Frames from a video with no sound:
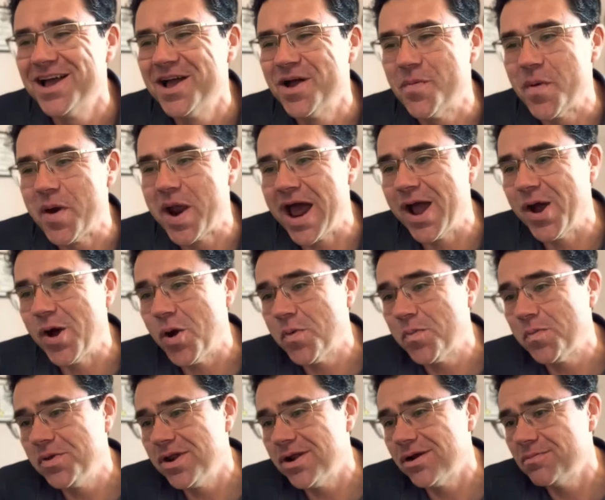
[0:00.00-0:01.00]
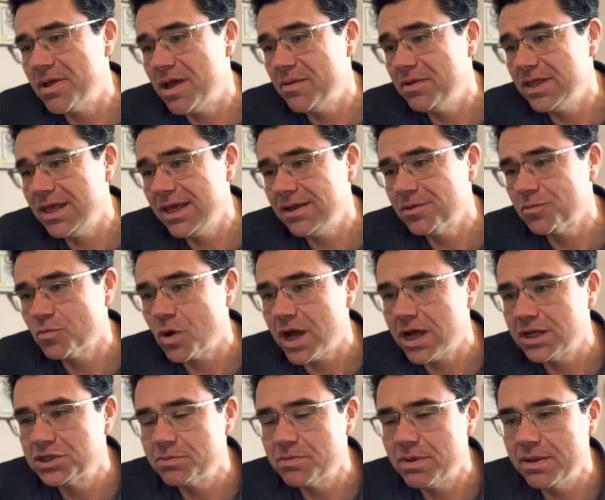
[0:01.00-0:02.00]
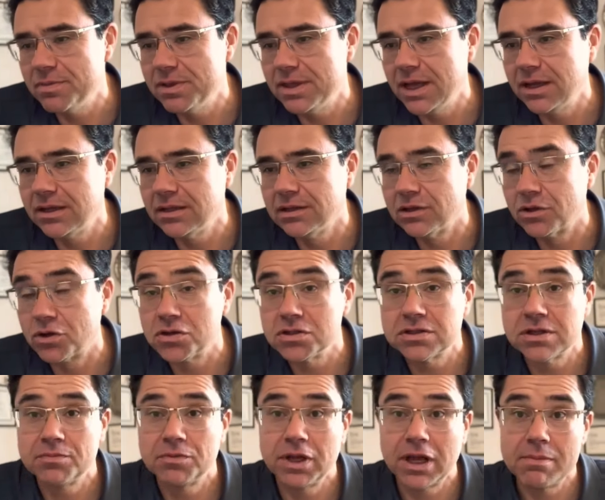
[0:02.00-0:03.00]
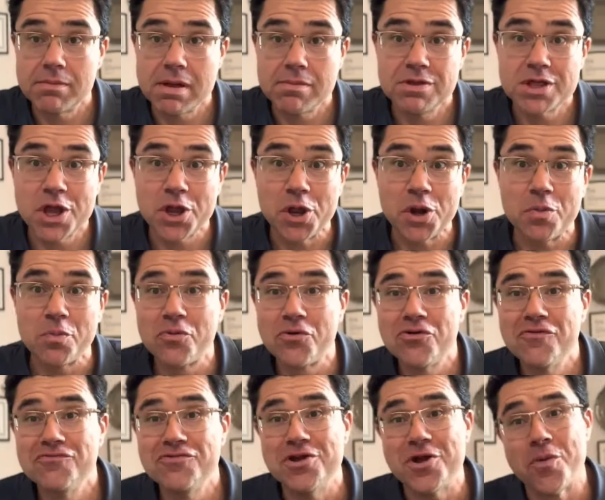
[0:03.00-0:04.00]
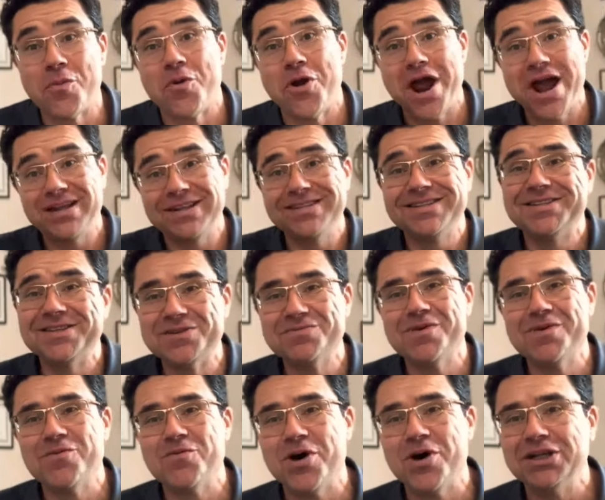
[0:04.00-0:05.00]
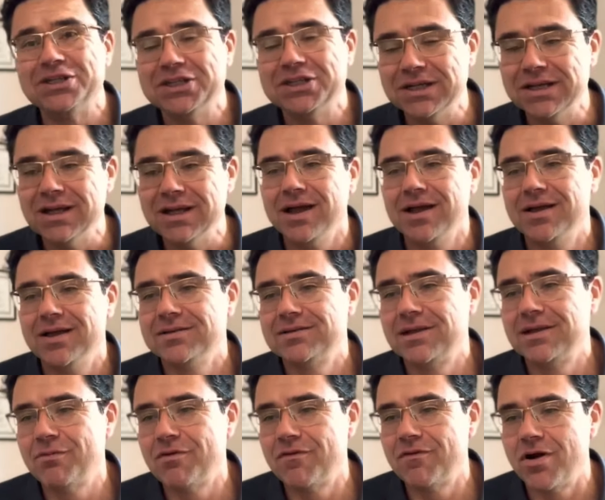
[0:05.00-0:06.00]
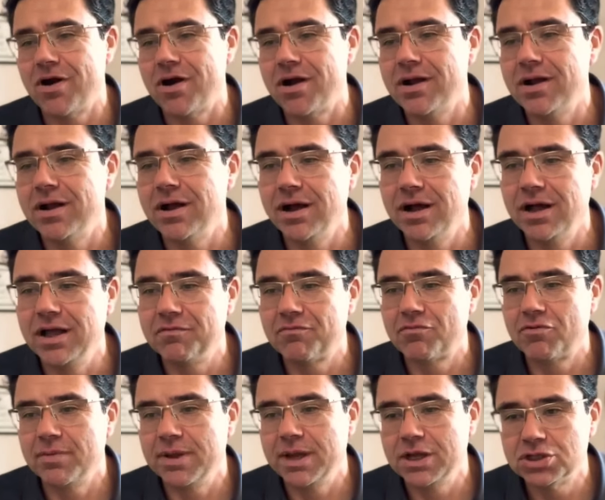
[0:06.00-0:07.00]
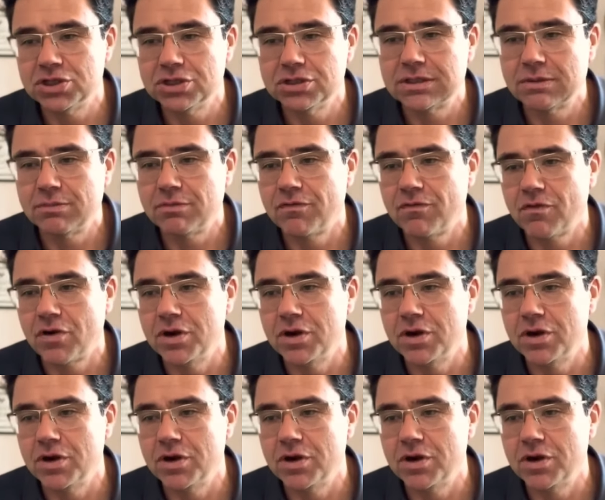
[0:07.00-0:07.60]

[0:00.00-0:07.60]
But watch, and maybe they could learn something, and maybe they could improve their practices by watching some of our uh, information, some of our